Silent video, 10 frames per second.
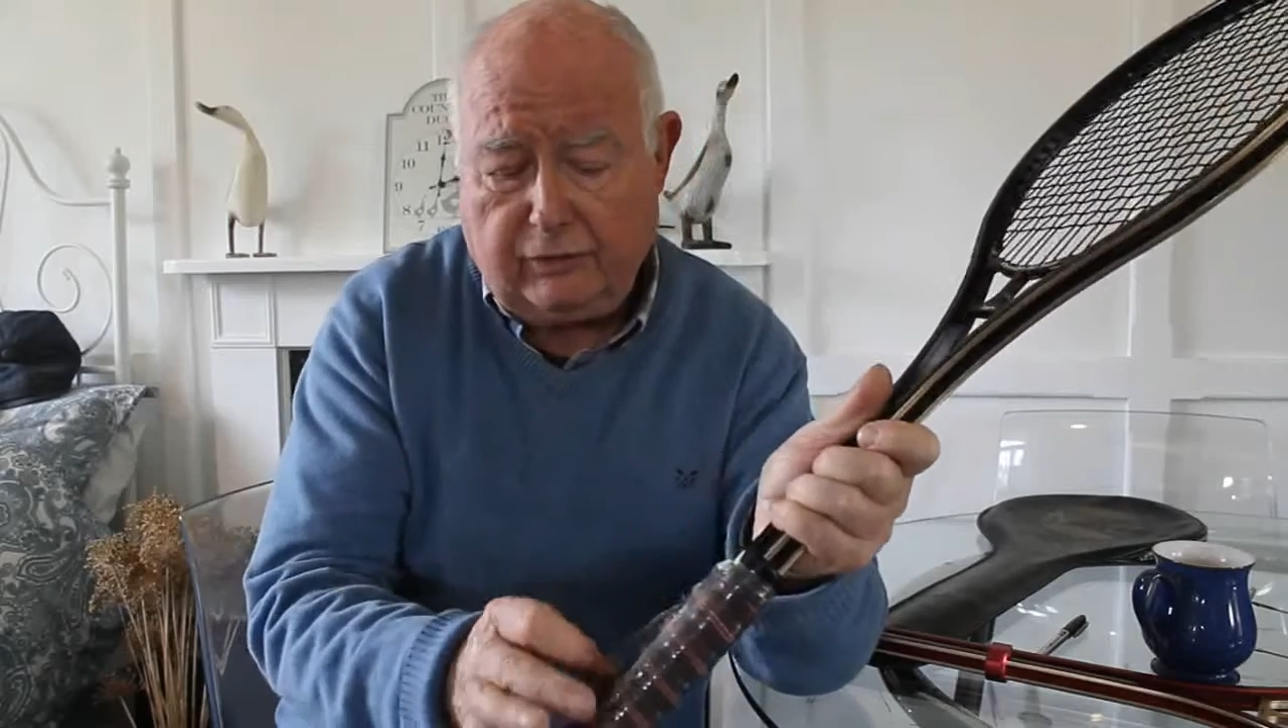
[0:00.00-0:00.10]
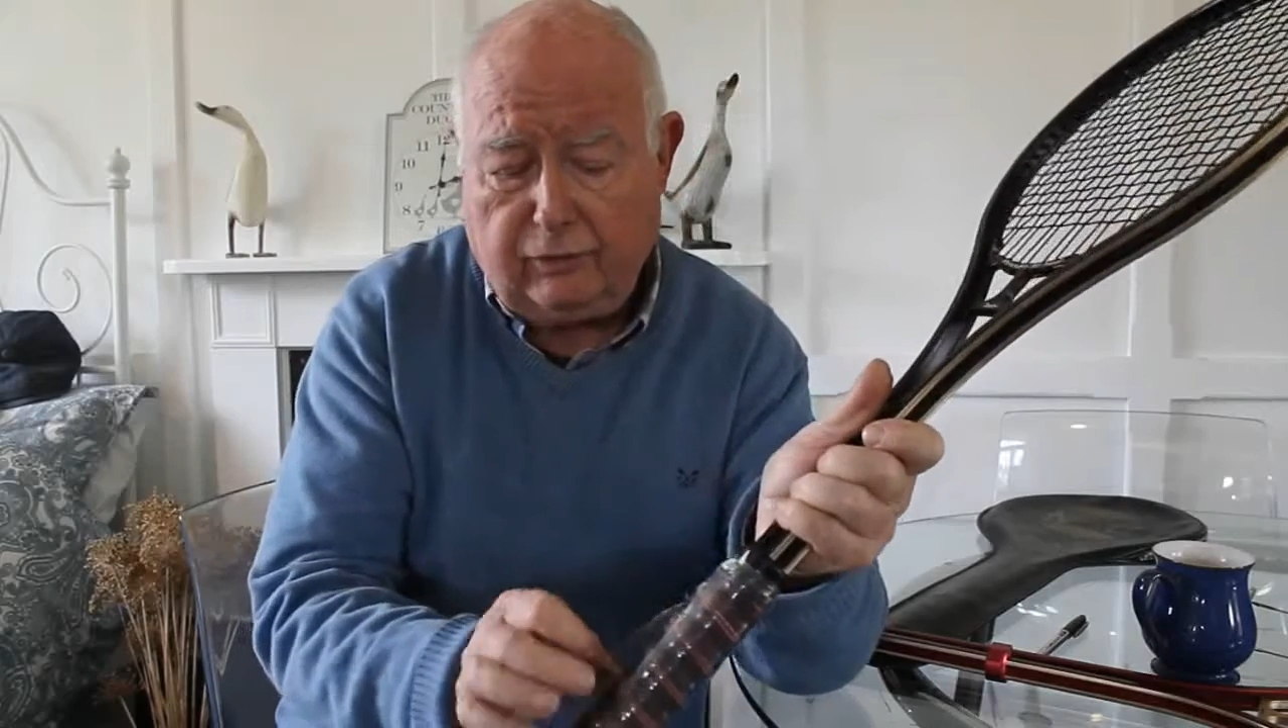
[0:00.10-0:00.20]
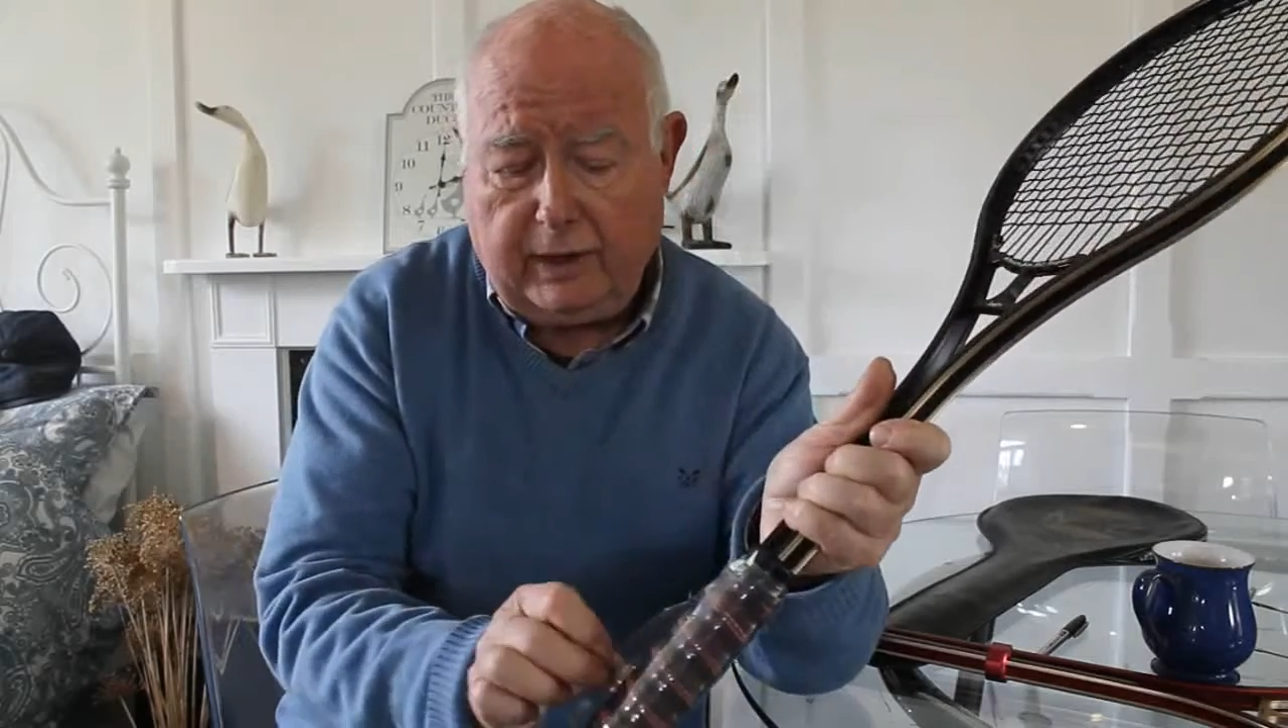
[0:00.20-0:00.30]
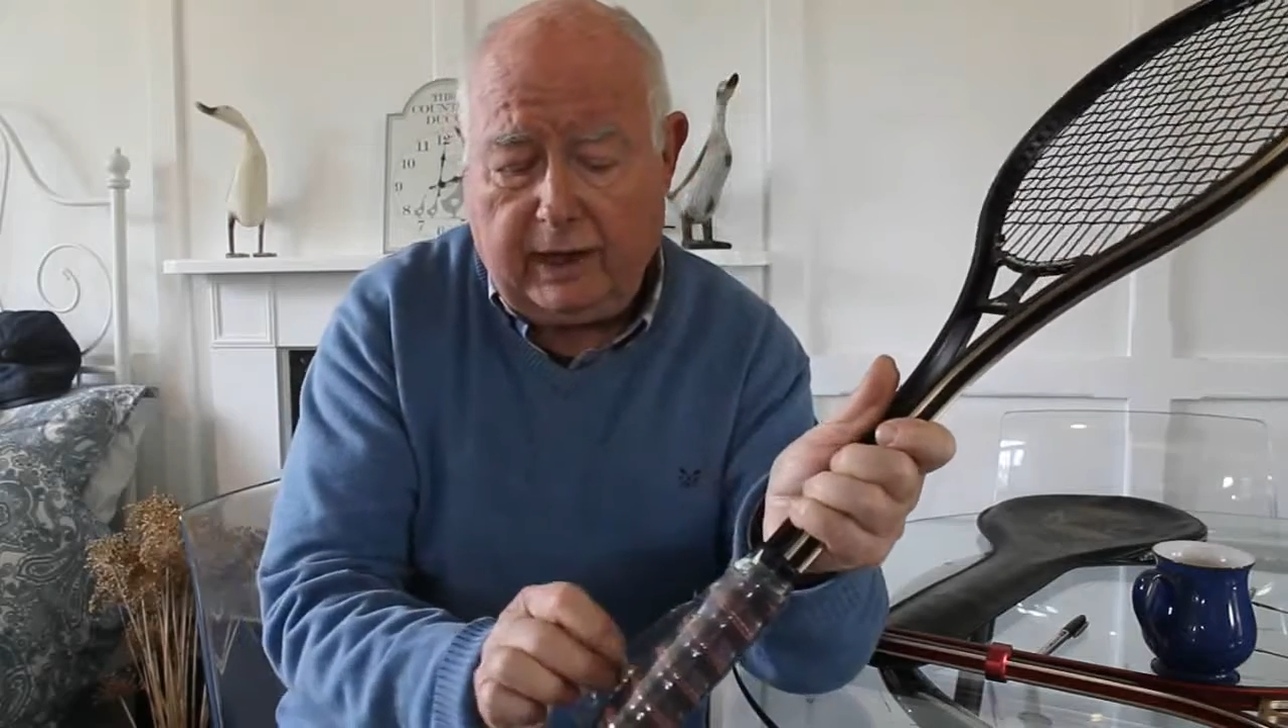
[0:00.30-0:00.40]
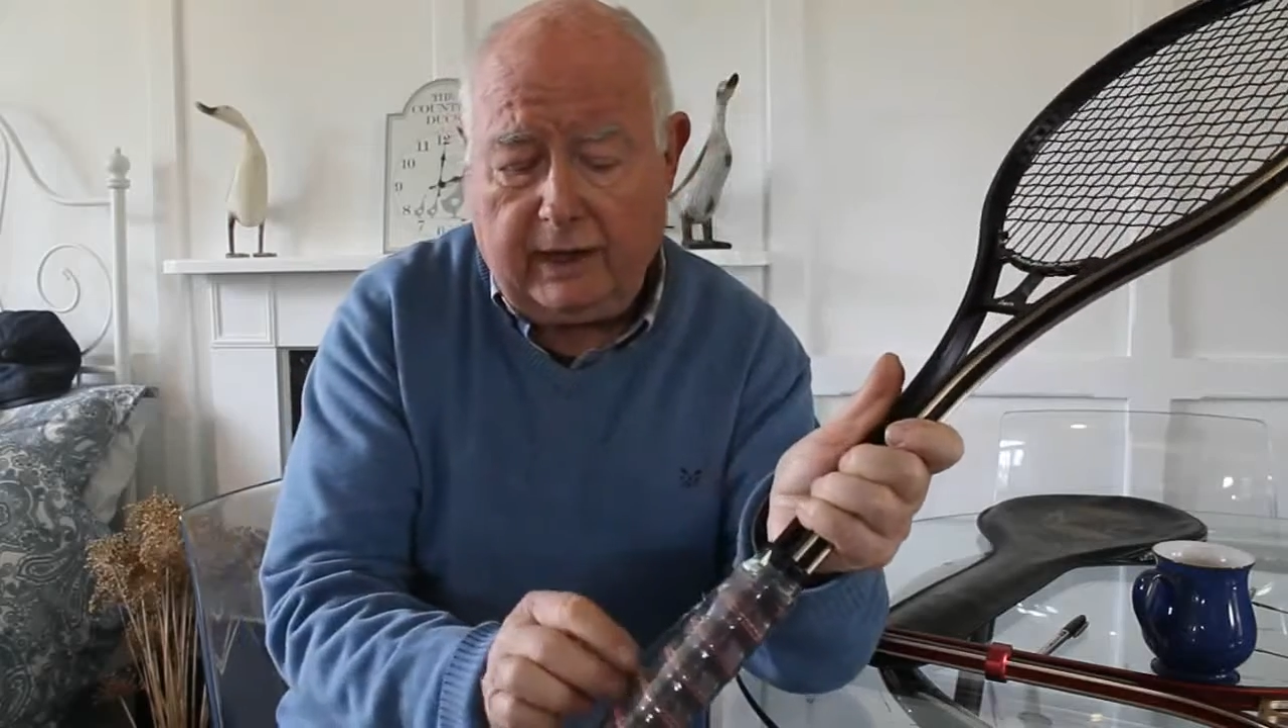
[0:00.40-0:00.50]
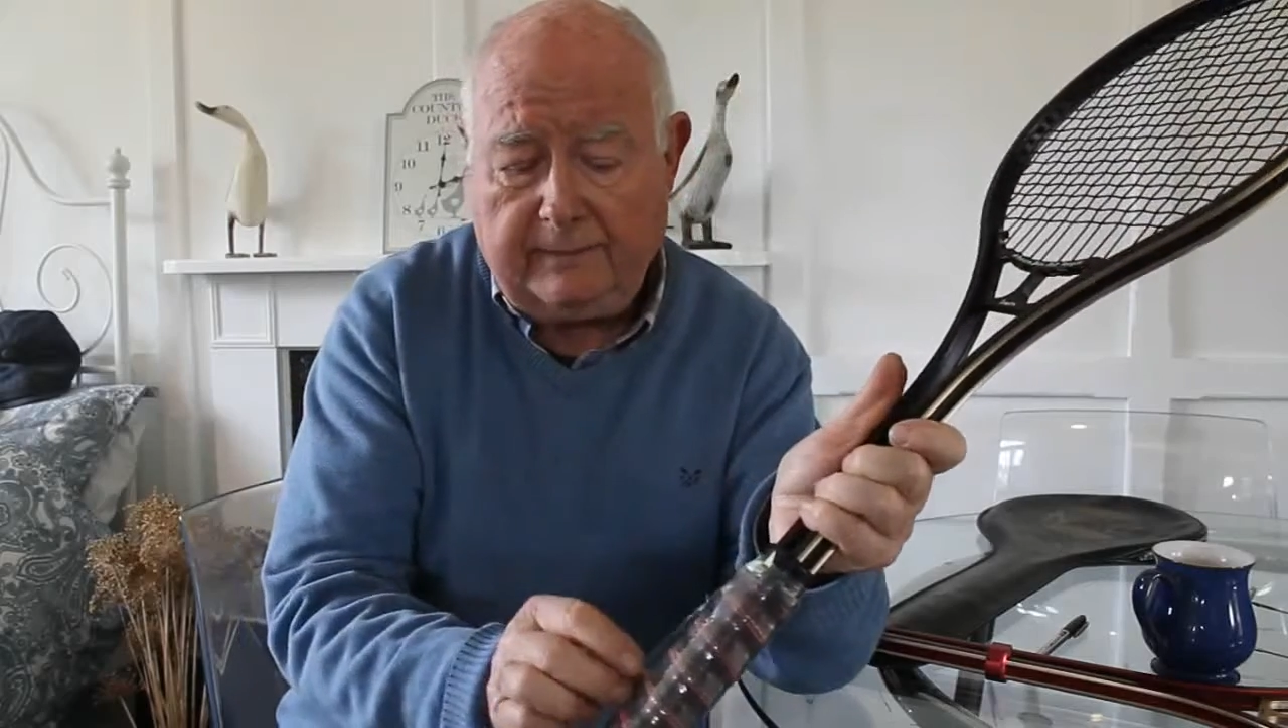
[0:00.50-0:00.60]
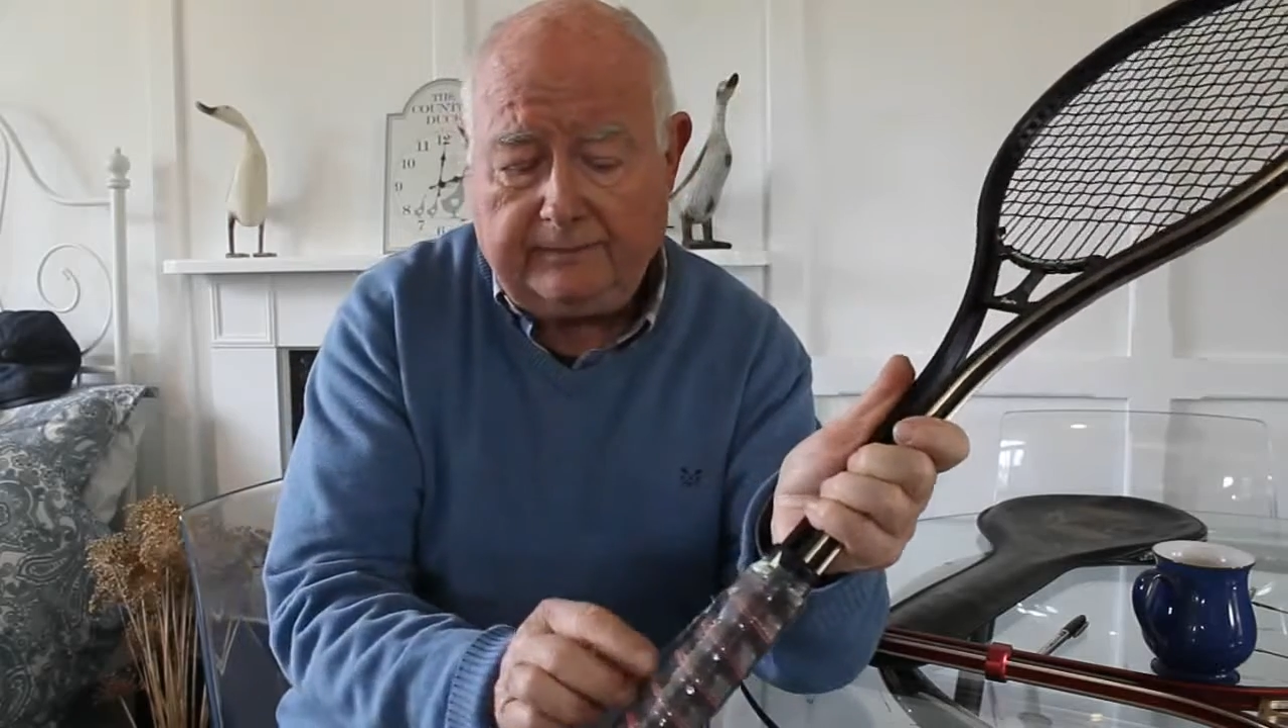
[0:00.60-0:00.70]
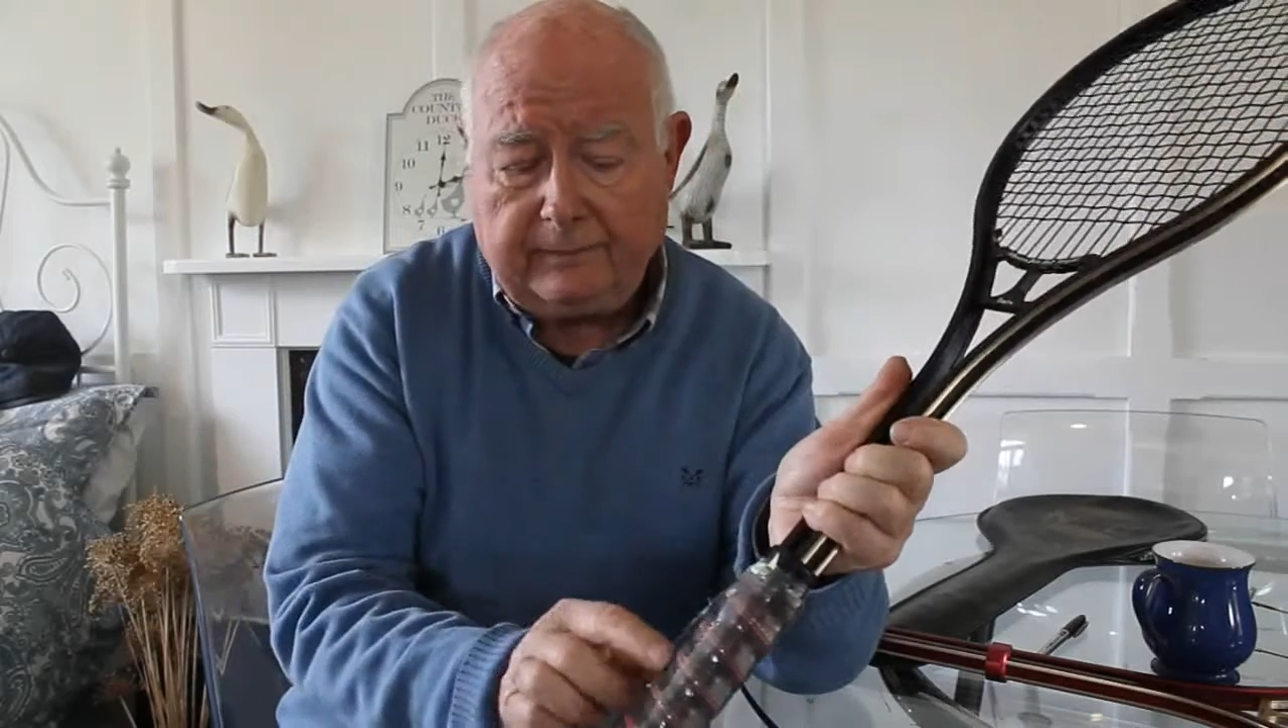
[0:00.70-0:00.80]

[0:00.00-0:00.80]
of weir